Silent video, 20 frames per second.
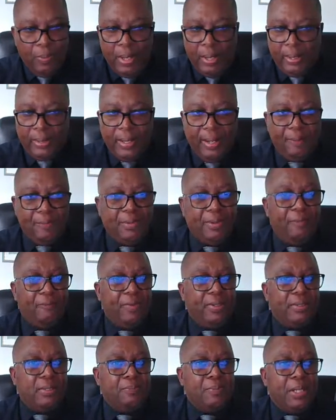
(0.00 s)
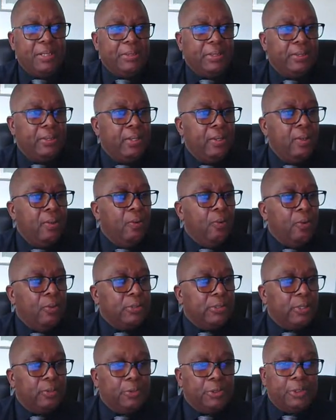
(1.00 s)
We're going to have something to measure.
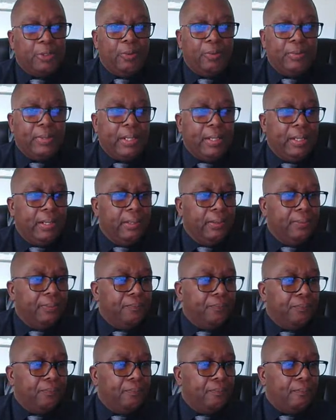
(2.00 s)
Also shown here